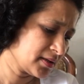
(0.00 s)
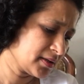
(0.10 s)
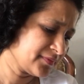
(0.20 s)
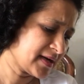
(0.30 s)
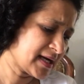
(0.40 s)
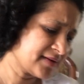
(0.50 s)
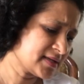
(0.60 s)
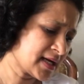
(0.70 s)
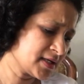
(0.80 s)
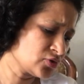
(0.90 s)
If
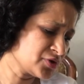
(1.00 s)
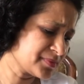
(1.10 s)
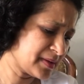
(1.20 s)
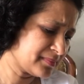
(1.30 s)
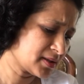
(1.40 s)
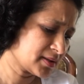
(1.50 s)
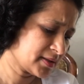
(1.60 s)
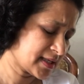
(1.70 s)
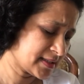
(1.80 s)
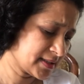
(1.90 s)
I don't remember
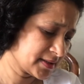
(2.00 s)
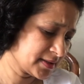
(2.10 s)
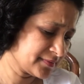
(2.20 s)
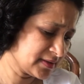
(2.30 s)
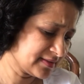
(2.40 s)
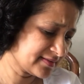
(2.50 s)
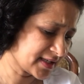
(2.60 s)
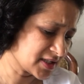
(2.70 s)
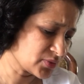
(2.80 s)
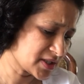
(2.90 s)
had I given the
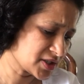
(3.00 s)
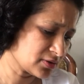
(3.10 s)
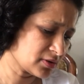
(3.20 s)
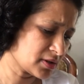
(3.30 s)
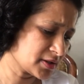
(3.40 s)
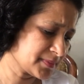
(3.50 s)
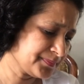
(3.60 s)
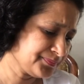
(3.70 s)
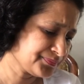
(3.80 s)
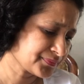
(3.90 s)
second question or not.
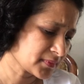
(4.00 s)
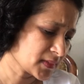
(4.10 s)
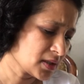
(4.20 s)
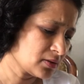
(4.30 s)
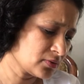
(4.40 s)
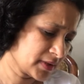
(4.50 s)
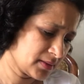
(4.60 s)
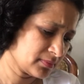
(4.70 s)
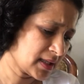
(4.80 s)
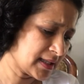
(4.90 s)

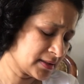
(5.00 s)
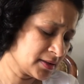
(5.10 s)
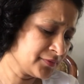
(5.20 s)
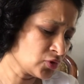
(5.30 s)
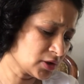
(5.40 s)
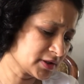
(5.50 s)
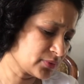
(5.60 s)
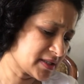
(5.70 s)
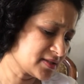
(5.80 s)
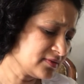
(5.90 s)
Okay, I'll give you all the
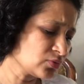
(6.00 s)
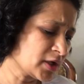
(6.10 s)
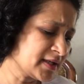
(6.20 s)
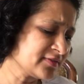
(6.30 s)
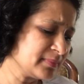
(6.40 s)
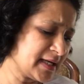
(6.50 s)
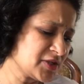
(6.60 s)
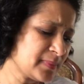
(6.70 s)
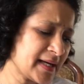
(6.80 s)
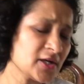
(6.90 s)
questions. What is
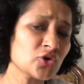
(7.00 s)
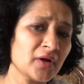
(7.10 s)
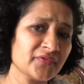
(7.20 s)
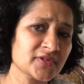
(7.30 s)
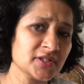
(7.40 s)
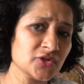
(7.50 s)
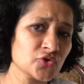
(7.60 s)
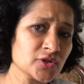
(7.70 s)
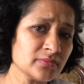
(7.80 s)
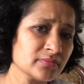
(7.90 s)
meant by a constitution?